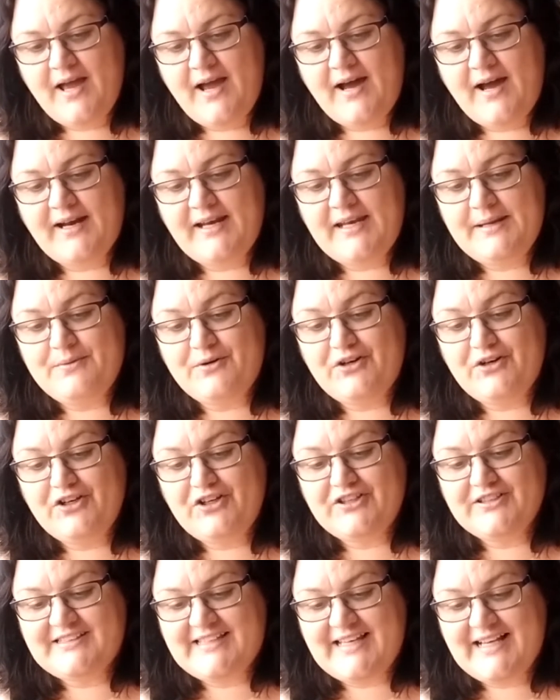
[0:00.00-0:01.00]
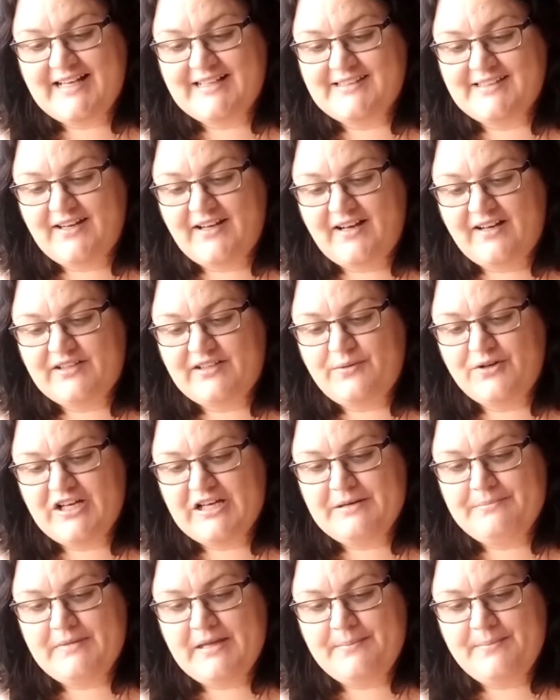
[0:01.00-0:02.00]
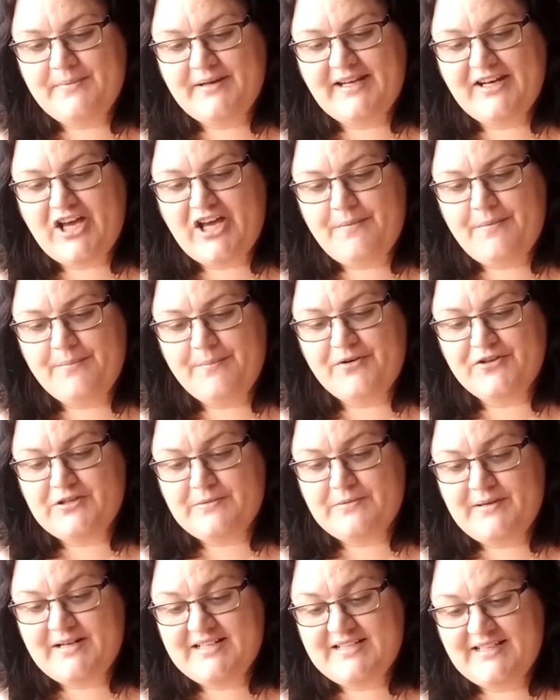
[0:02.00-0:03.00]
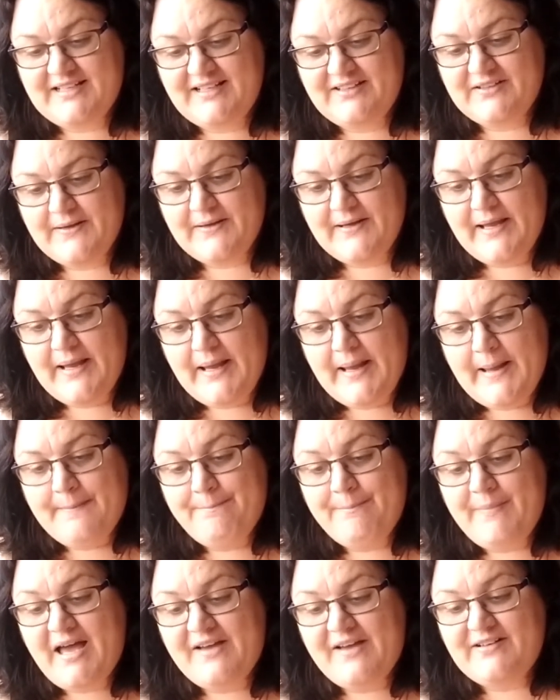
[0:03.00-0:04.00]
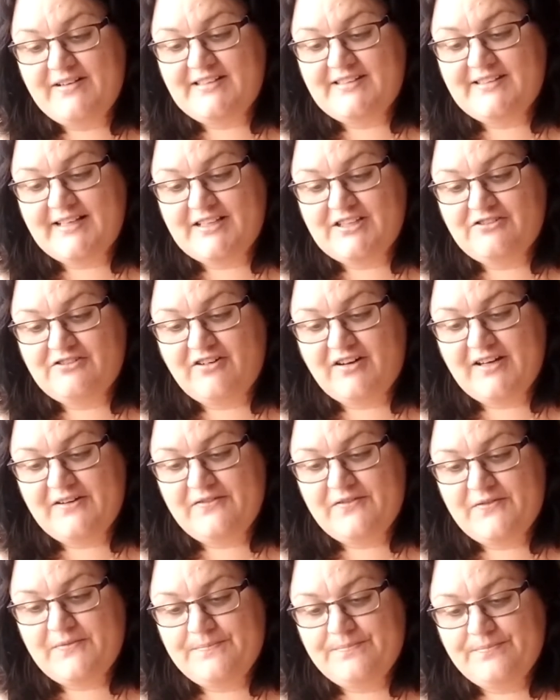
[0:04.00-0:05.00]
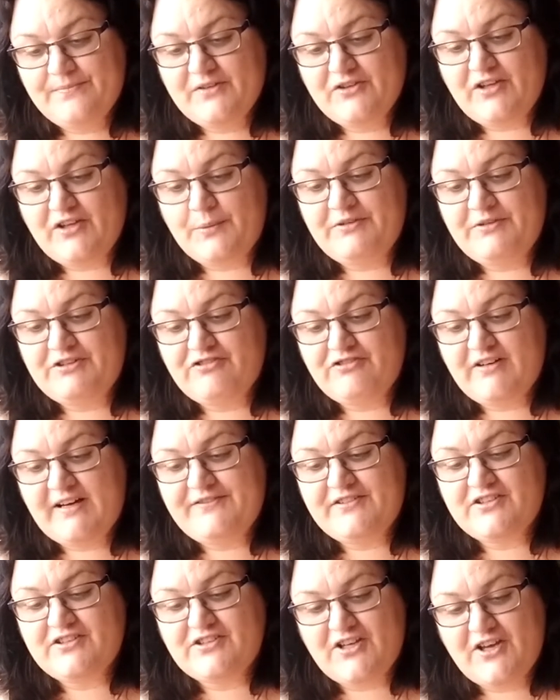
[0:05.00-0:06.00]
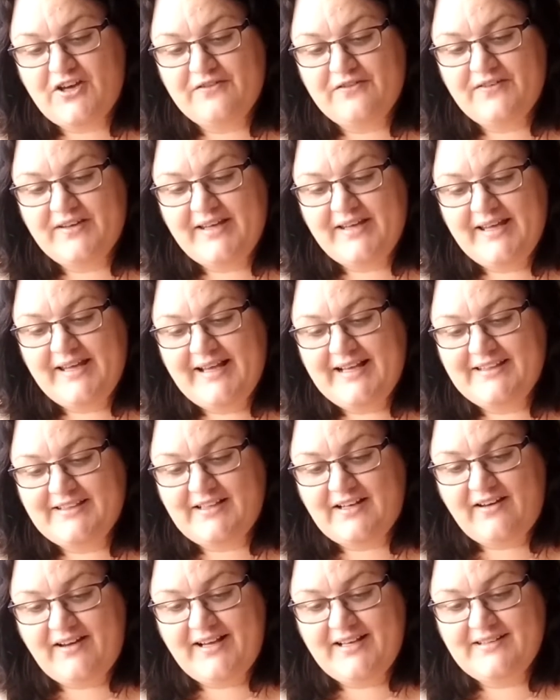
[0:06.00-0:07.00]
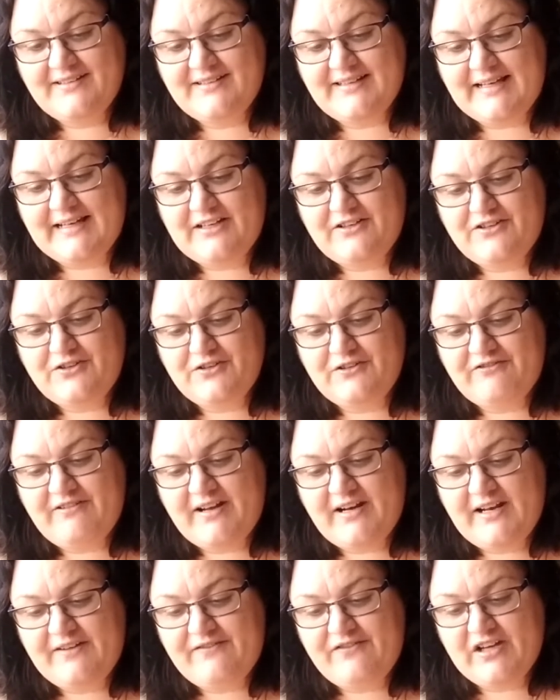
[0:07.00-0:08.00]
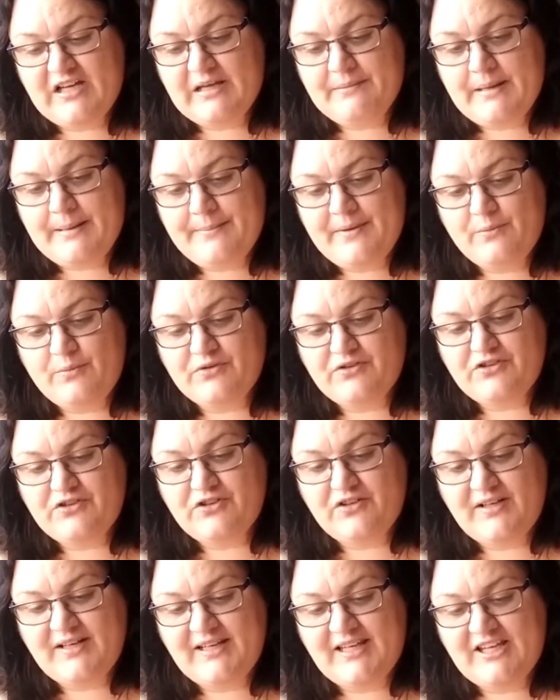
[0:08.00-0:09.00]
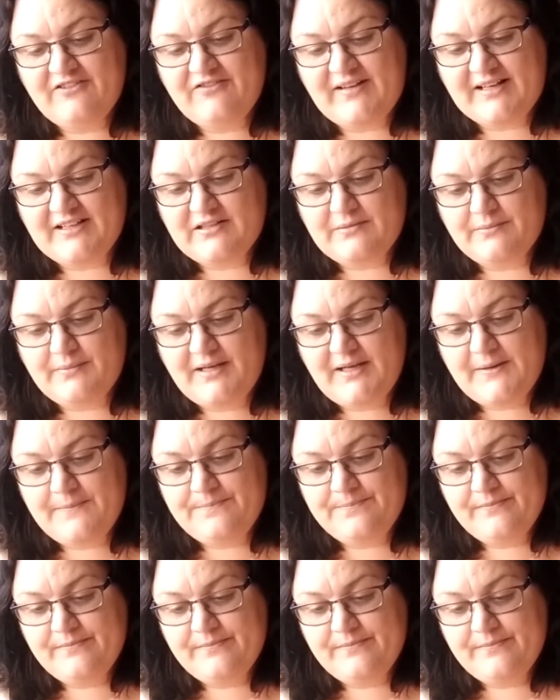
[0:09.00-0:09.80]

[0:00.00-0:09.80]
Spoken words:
I need more than good sex and last. I want commitment and hope and possibilities. Matt Harry's sex drive, like with his drive to serve his clients and issues around love and commitment, was not going to give that to me.